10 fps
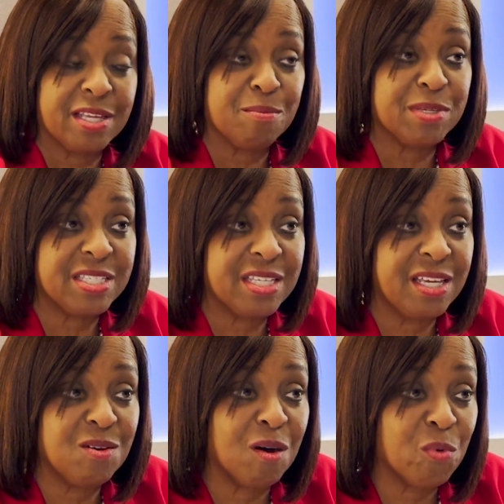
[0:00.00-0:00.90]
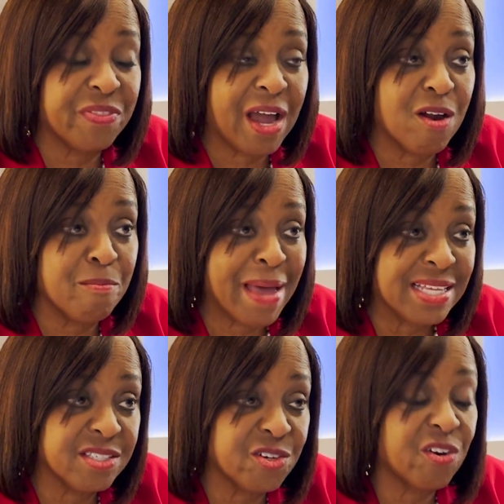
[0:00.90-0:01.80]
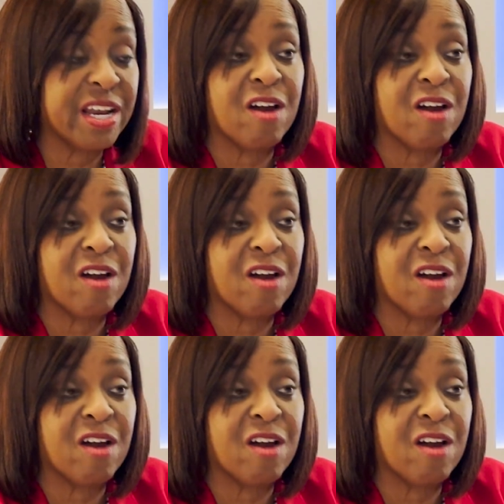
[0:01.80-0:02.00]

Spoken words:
Embassy or with our ambassador and